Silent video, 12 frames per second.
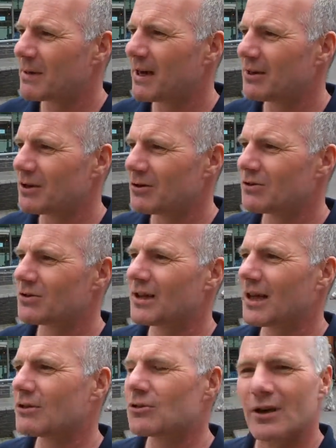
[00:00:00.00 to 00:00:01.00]
bad use
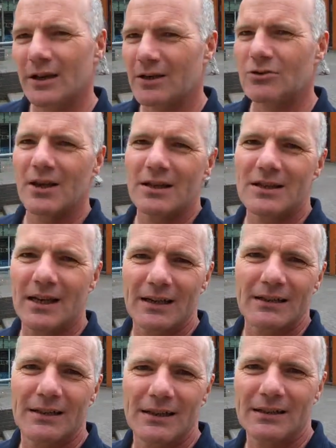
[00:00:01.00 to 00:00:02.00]
and try and address that
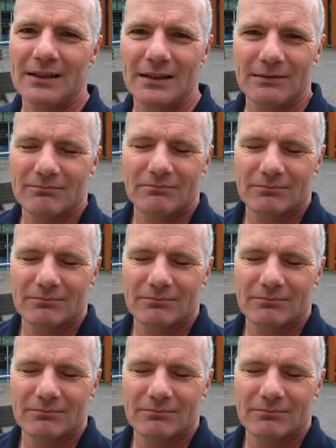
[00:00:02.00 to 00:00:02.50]
in